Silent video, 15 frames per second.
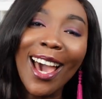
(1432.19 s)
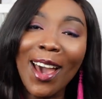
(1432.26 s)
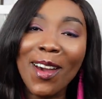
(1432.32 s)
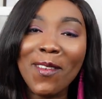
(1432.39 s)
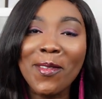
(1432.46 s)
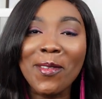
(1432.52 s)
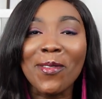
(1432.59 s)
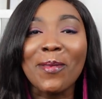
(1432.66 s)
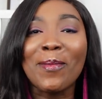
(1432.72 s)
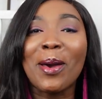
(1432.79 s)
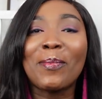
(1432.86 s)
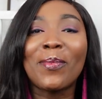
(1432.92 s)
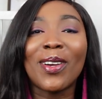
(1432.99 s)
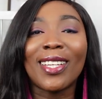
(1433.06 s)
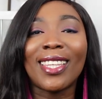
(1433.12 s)
I got it for
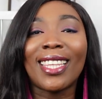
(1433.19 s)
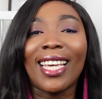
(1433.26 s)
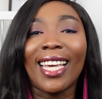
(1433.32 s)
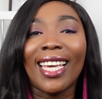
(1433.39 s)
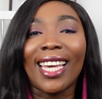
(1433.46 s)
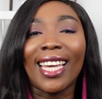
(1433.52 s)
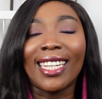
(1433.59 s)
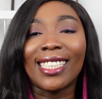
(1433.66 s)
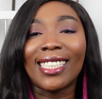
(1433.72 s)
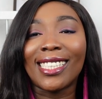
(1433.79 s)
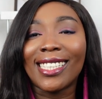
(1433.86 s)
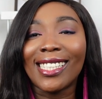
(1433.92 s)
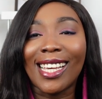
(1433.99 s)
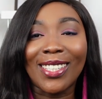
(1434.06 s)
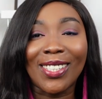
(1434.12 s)
my birthday and
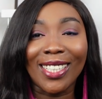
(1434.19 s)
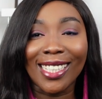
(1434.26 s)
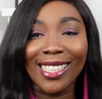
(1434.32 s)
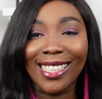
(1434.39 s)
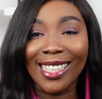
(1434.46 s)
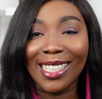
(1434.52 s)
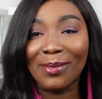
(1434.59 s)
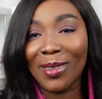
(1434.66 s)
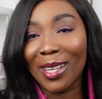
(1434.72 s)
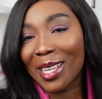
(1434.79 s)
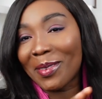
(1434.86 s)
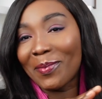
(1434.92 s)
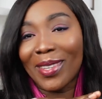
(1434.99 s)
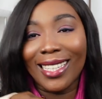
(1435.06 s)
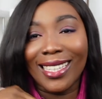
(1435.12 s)
as you can see it's
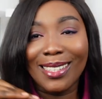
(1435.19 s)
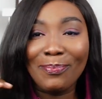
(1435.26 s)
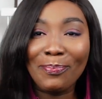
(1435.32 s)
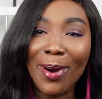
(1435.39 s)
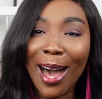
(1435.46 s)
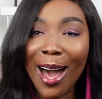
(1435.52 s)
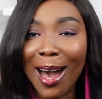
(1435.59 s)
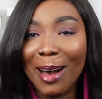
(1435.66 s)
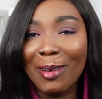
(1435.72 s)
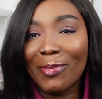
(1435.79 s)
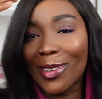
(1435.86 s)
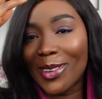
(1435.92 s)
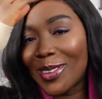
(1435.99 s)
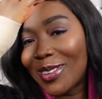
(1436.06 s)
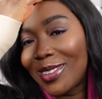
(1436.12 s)
making me
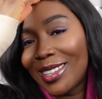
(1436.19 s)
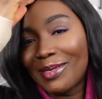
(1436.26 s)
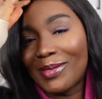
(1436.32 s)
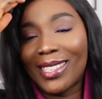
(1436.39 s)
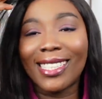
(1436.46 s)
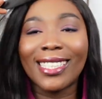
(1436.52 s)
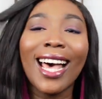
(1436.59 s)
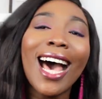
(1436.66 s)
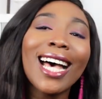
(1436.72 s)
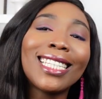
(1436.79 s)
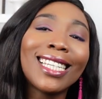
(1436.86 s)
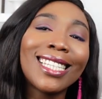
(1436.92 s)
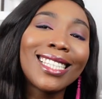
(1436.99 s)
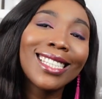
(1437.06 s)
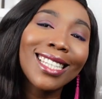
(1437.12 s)
pop, you know, I'm
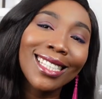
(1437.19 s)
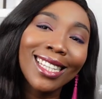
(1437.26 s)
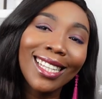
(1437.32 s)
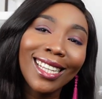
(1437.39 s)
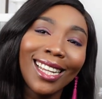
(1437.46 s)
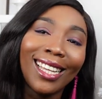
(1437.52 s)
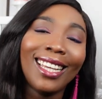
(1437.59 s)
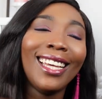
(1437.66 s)
hot and sizzling.